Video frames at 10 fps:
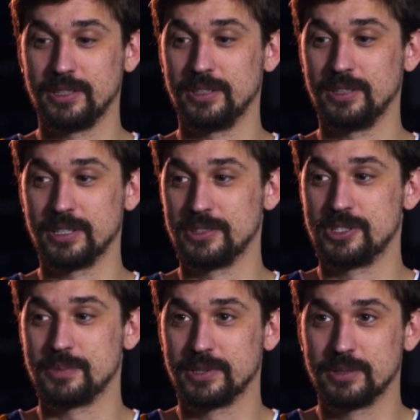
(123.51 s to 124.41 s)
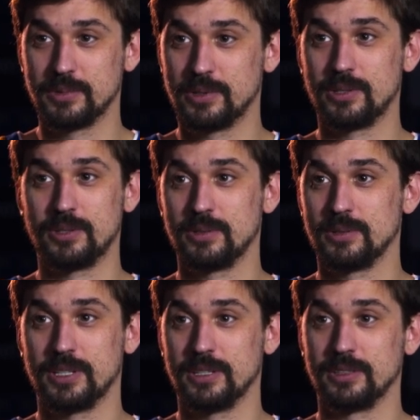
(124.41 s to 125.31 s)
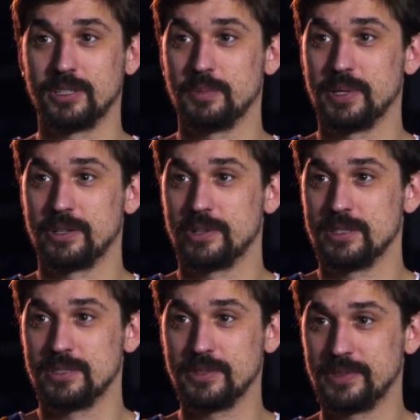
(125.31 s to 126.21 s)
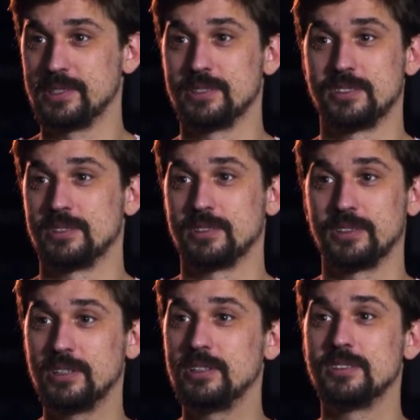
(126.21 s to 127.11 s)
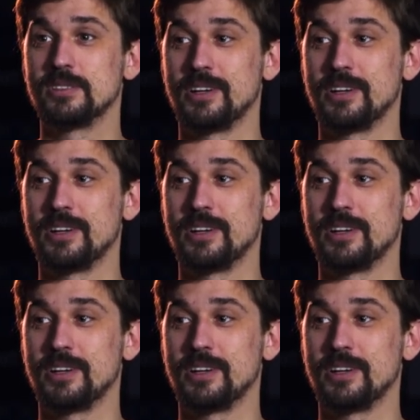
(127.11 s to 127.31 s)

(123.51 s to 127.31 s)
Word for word: He can dribble the ball, and he play great defense. He is